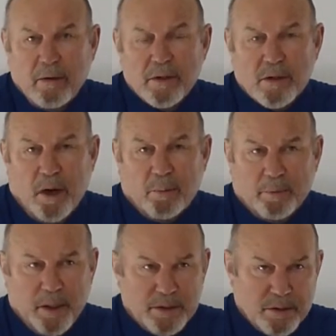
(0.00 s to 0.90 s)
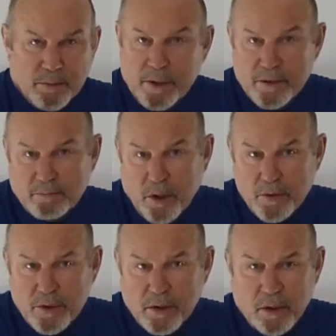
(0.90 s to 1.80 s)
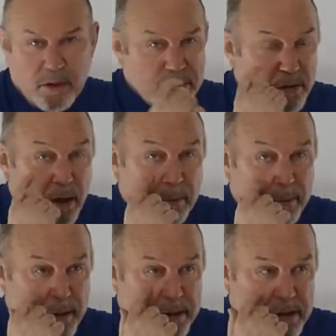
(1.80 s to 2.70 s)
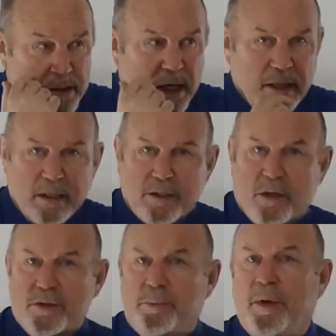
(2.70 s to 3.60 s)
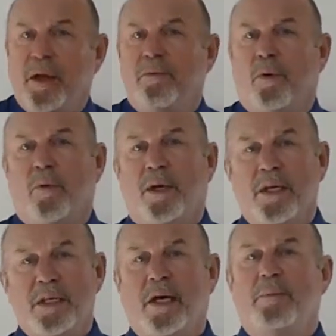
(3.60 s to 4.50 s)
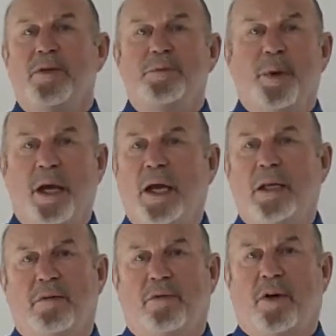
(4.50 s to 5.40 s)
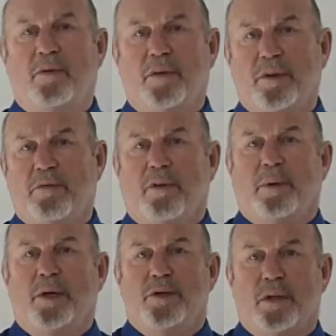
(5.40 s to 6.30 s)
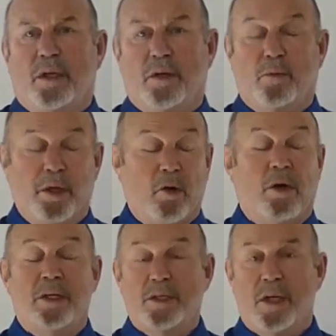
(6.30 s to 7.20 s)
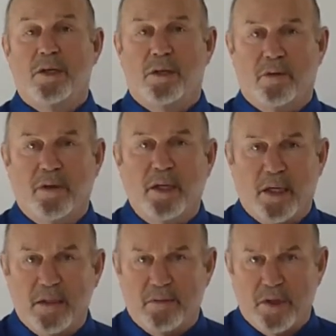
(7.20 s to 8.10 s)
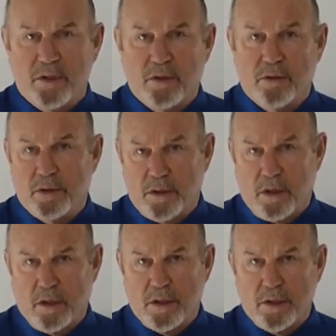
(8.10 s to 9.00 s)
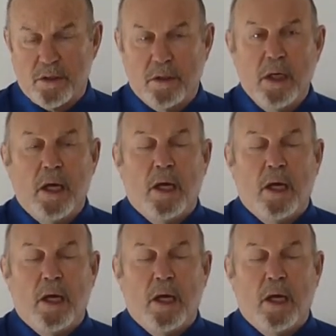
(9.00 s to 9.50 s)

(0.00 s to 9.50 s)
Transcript: This compromises range of motion and also compromises gait, and it's also painful. Anytime there's pain involved with inflammation and the reorganization of connective tissue into scar tissue,